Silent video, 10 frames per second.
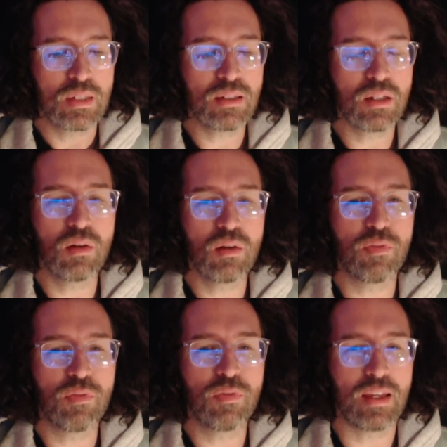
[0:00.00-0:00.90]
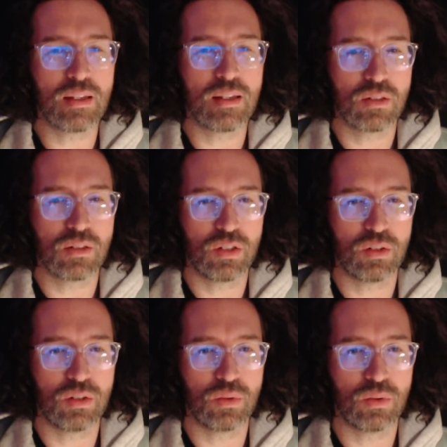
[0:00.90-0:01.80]
defiance
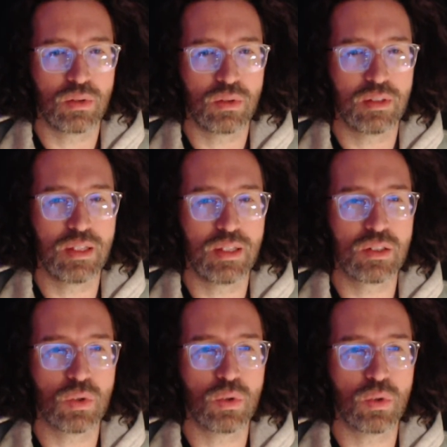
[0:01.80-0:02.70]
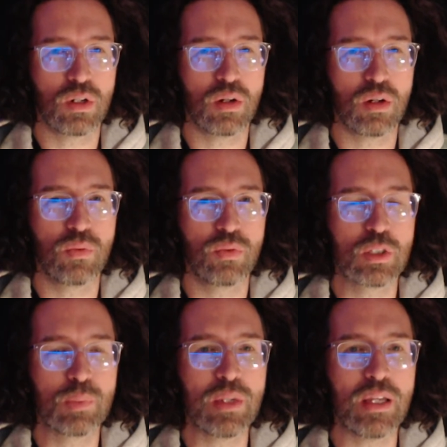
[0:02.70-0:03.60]
to this sort of
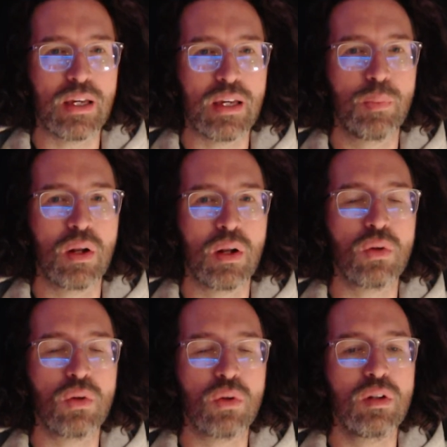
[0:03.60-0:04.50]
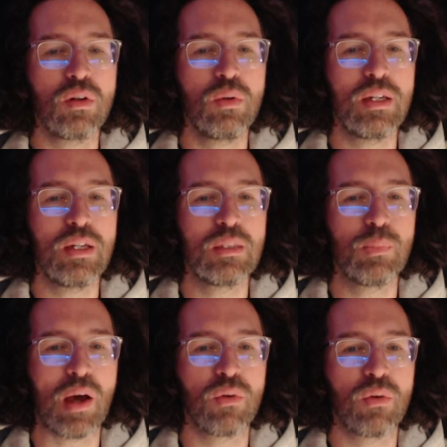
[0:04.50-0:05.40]
split, but also is
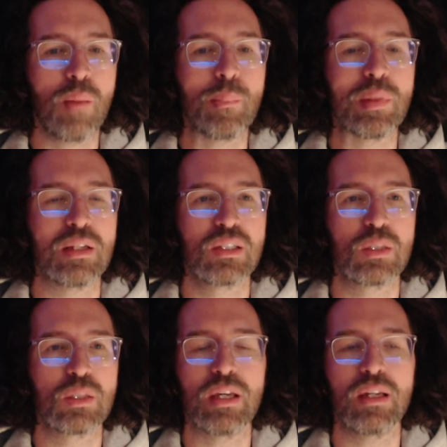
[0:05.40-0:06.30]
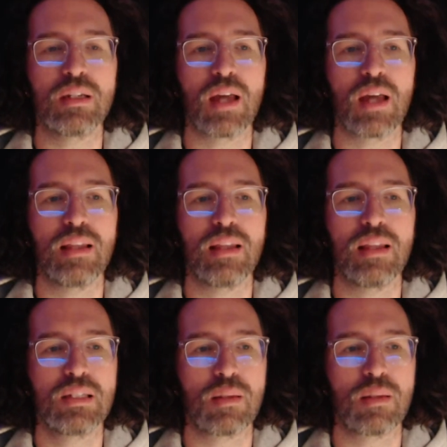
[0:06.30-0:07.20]
bound up in this split. And this
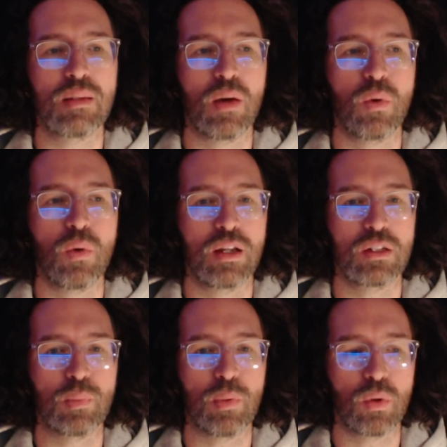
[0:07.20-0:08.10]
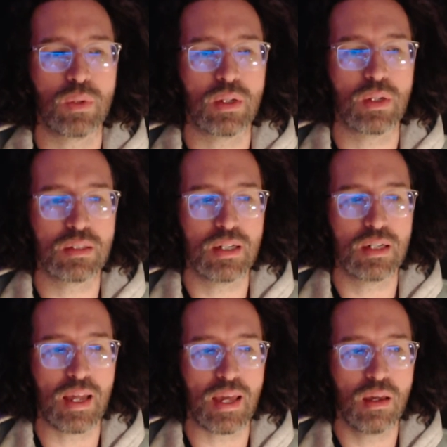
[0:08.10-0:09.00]
is something I want to explore with us
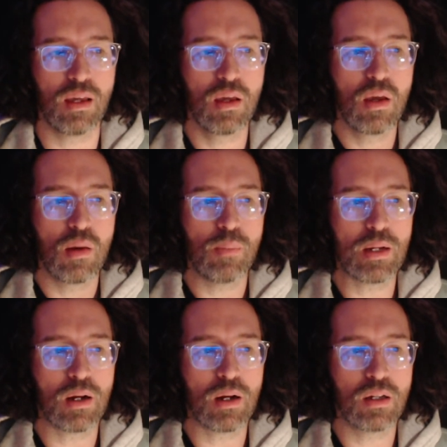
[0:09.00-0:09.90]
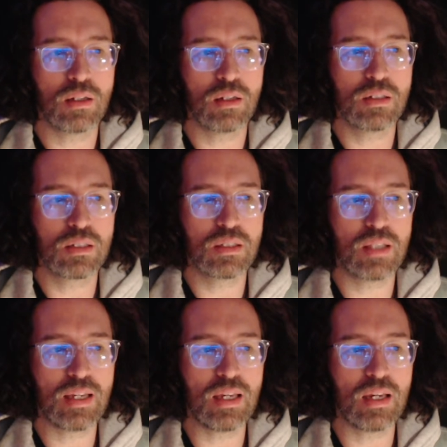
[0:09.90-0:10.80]
today, because
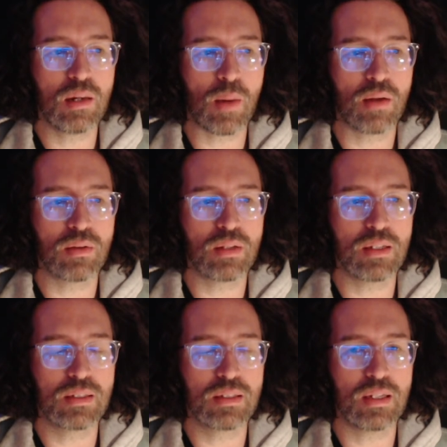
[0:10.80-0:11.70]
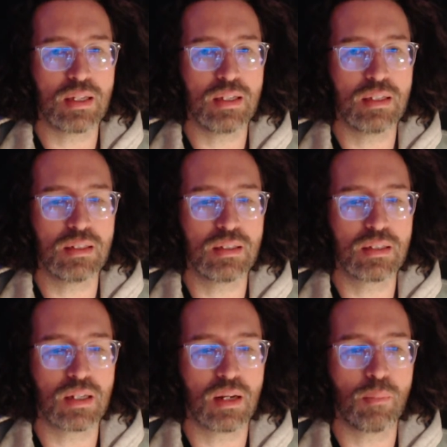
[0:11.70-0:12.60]
thinking about this
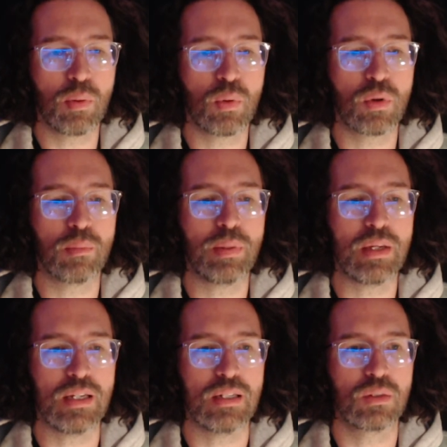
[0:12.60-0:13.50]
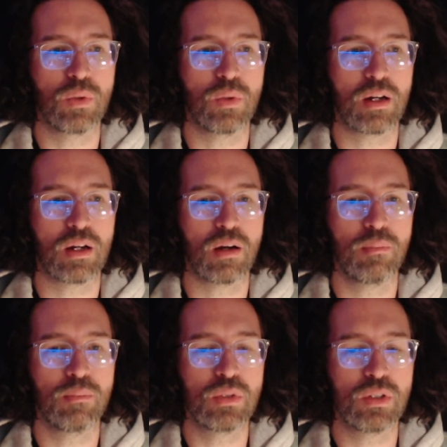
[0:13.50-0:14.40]
is an important piece when it
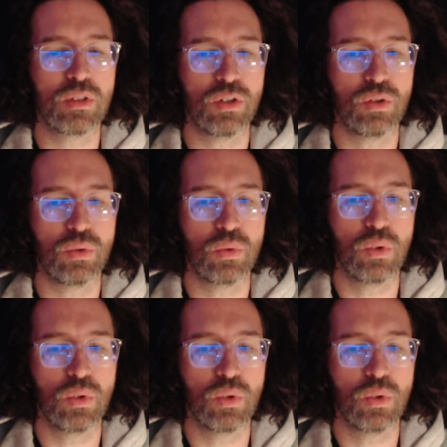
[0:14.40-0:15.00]
comes to